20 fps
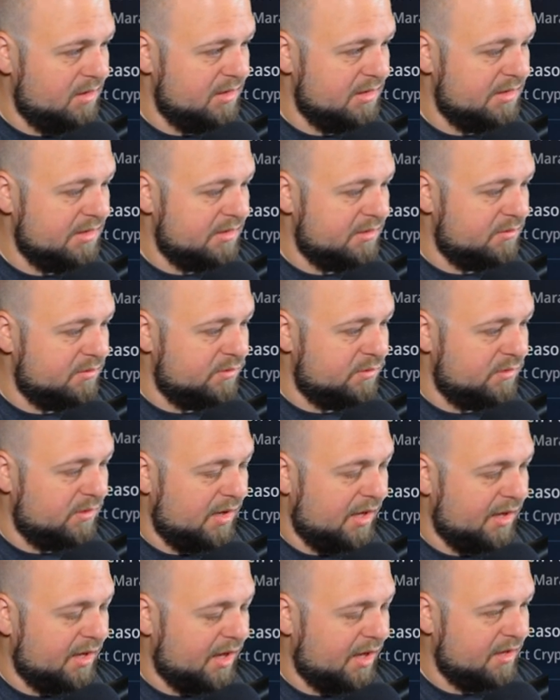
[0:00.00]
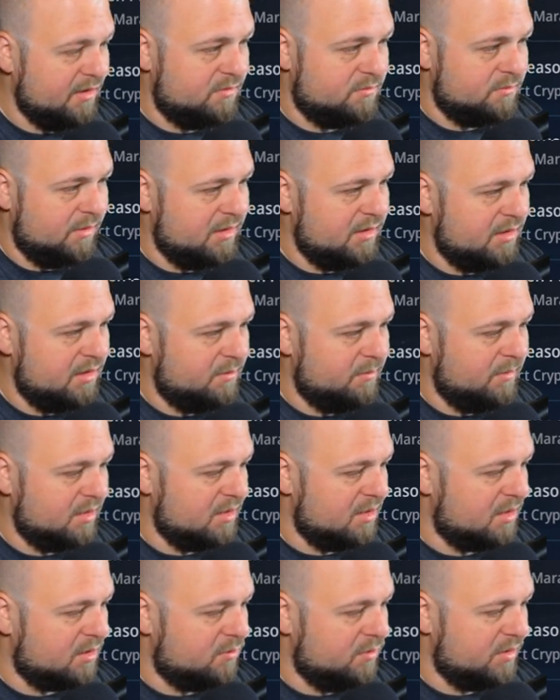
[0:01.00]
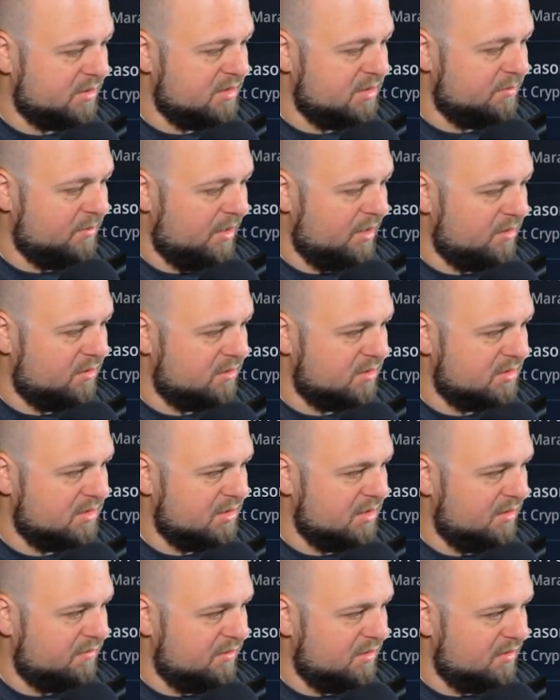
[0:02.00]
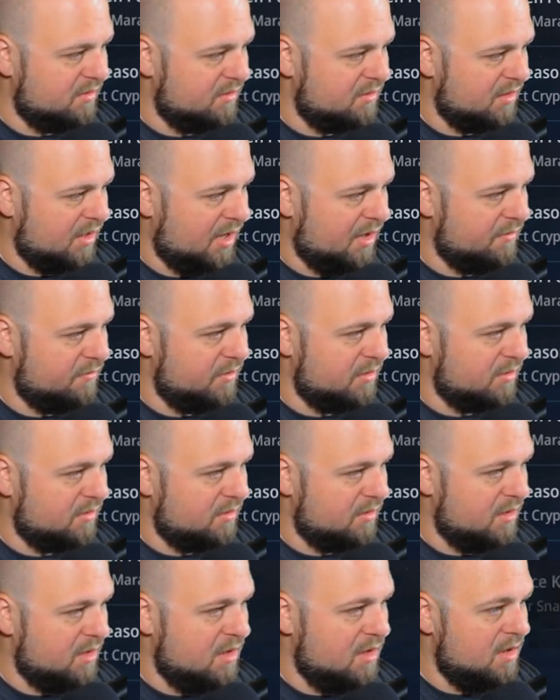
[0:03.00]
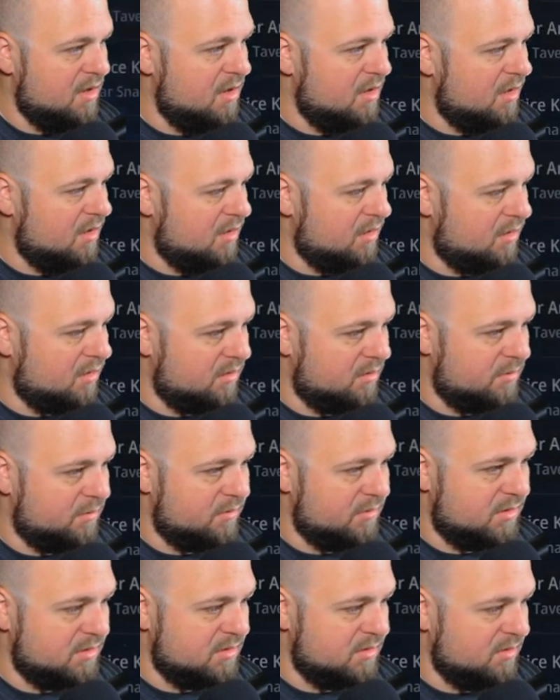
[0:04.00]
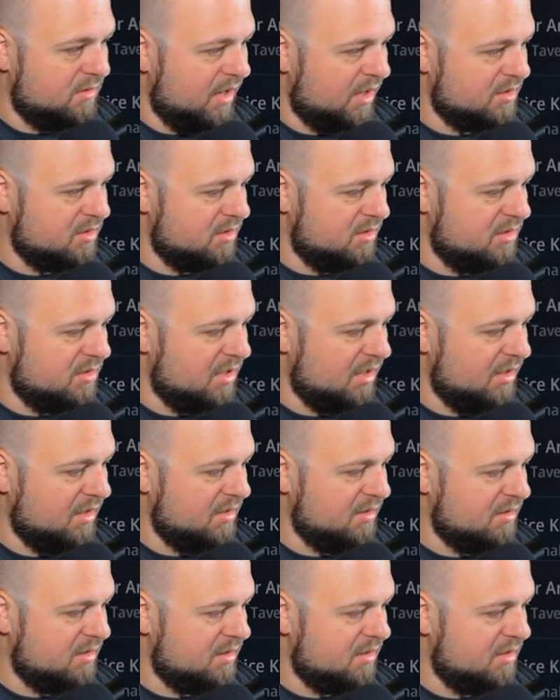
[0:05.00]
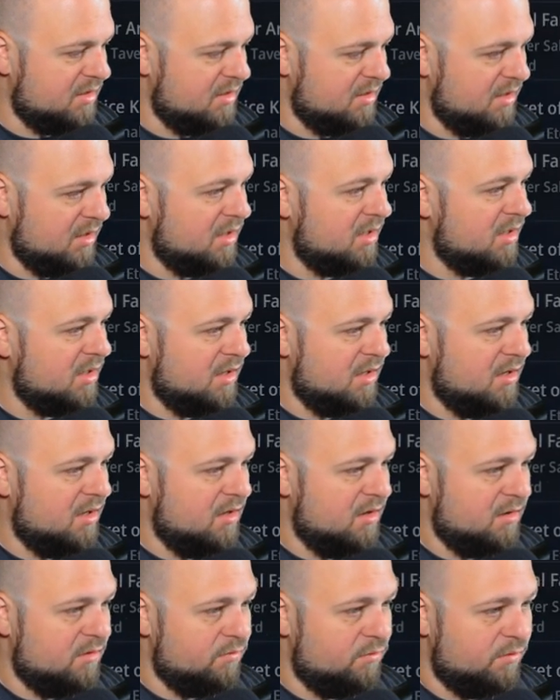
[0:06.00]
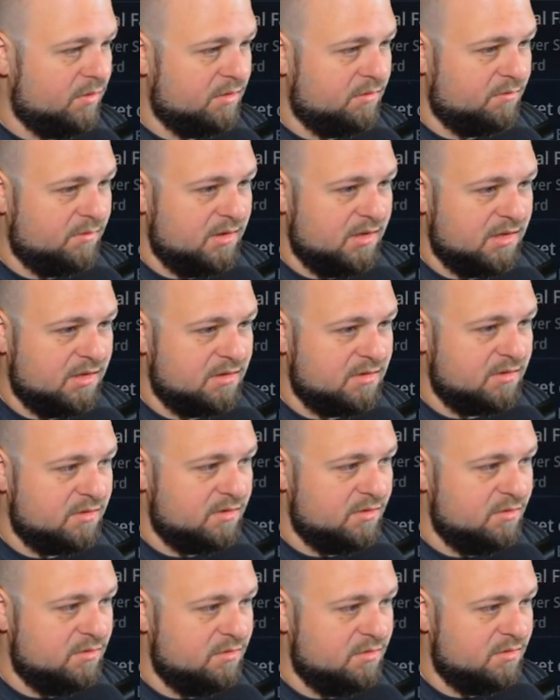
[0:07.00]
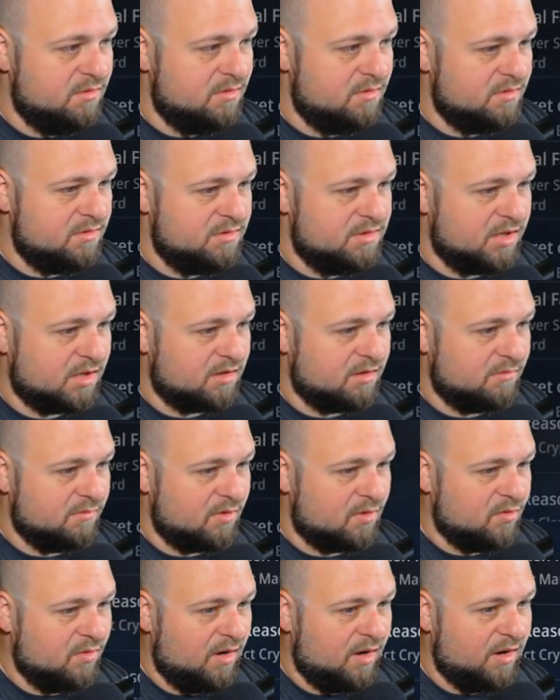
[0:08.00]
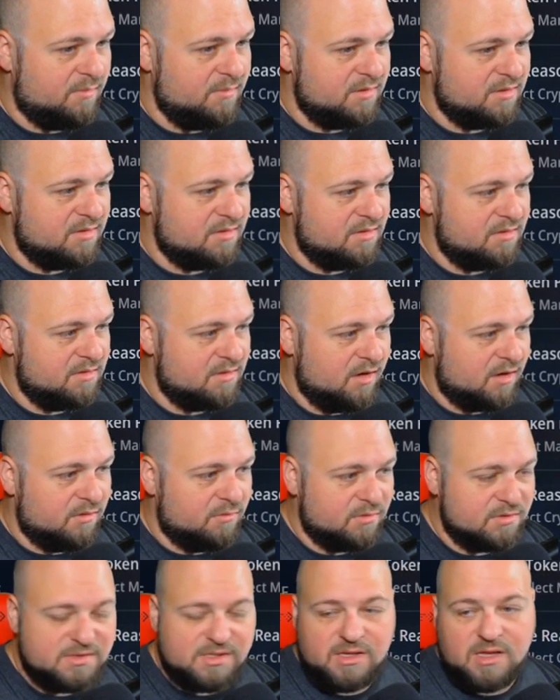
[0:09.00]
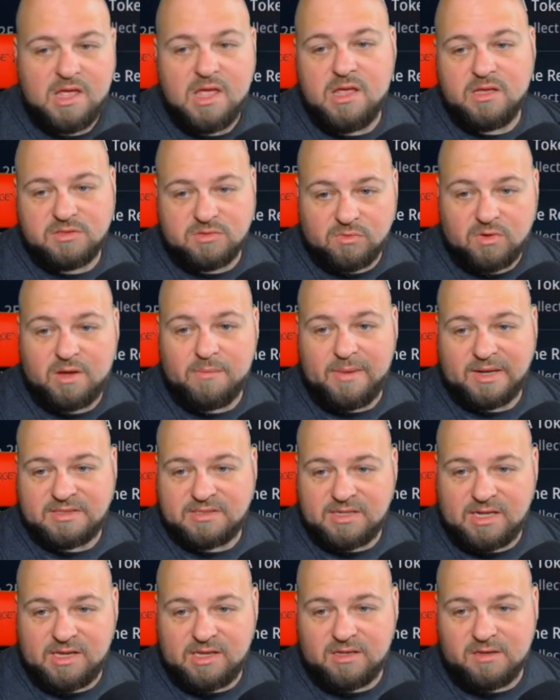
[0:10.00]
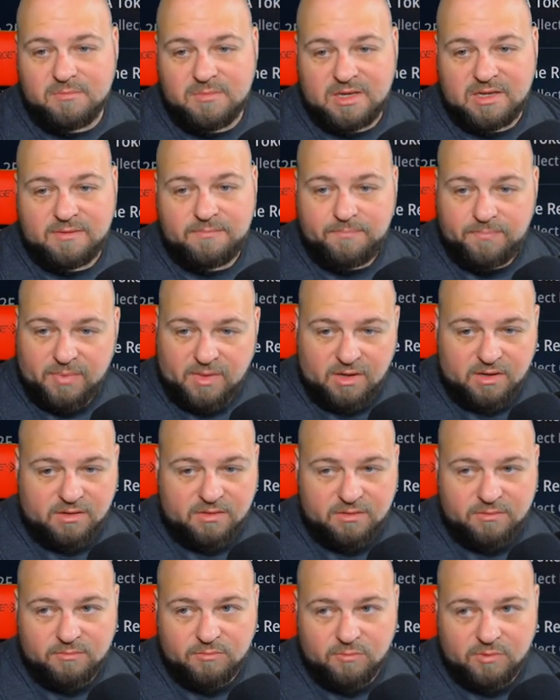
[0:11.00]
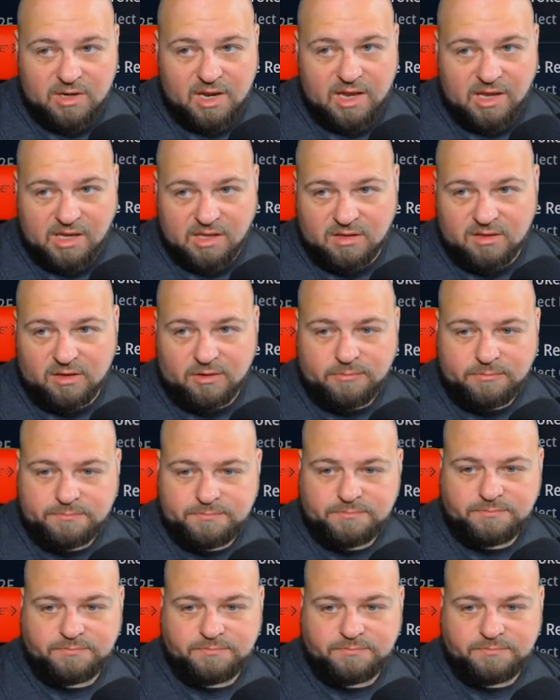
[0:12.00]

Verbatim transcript: And I guess we might need to make that a quick tip. I don't know. Let's see if this is obvious. Um, does it actually tell us what we need to do? the requirements. No, we'll see. So we'll come back to that in a minute um, when I get there.